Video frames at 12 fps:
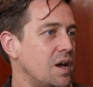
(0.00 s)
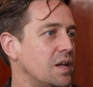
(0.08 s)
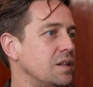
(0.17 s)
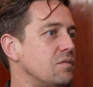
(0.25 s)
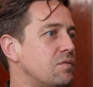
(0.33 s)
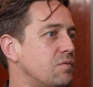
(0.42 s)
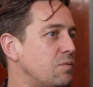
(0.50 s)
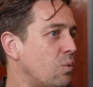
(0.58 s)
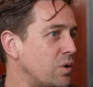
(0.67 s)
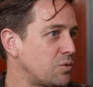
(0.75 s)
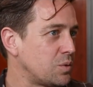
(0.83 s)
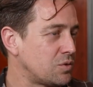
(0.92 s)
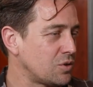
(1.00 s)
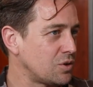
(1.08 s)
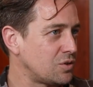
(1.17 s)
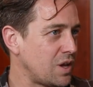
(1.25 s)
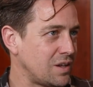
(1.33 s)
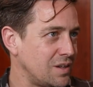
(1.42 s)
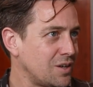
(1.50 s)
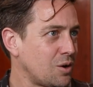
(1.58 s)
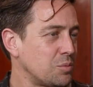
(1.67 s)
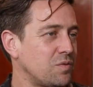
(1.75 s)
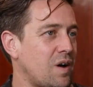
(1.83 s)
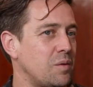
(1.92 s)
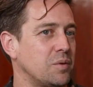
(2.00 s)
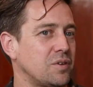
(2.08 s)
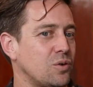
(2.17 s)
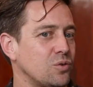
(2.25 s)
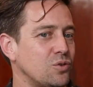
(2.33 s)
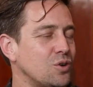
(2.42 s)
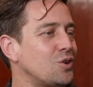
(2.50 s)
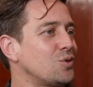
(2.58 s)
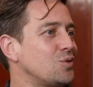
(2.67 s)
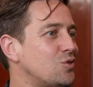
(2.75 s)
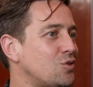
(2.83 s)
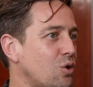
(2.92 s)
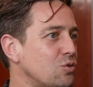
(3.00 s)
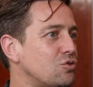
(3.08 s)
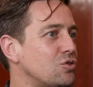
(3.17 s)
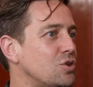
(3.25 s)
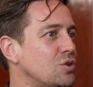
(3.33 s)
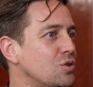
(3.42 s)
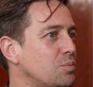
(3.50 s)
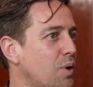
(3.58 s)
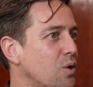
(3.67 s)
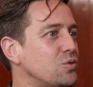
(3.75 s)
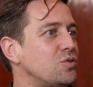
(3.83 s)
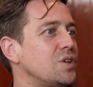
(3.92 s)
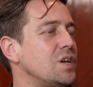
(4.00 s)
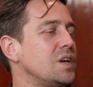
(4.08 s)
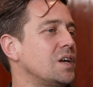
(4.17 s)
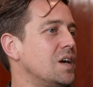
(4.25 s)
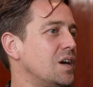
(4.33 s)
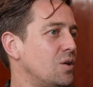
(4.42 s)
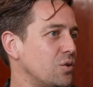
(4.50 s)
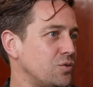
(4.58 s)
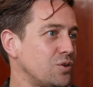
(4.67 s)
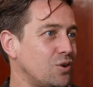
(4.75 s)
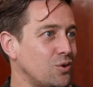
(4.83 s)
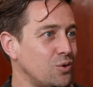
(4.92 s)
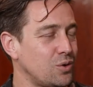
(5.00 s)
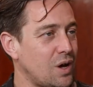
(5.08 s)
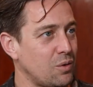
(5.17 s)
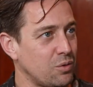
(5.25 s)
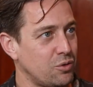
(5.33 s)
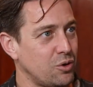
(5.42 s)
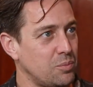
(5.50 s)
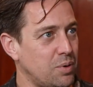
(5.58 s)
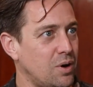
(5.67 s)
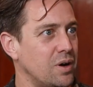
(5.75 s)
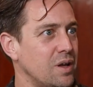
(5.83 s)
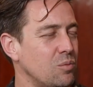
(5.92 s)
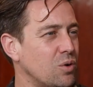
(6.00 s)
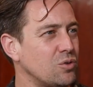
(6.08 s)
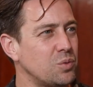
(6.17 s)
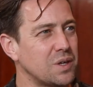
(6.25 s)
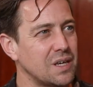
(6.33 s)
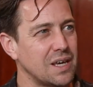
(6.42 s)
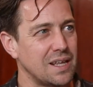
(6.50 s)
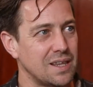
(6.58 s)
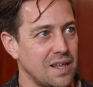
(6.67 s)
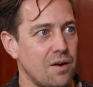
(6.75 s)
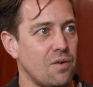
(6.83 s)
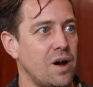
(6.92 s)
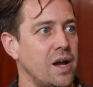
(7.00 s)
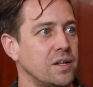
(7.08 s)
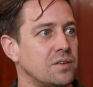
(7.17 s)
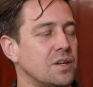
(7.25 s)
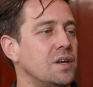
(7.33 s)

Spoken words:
And then once we start, and the e-commerce environment, I also include social posting, also include our third party. And once we can get that right,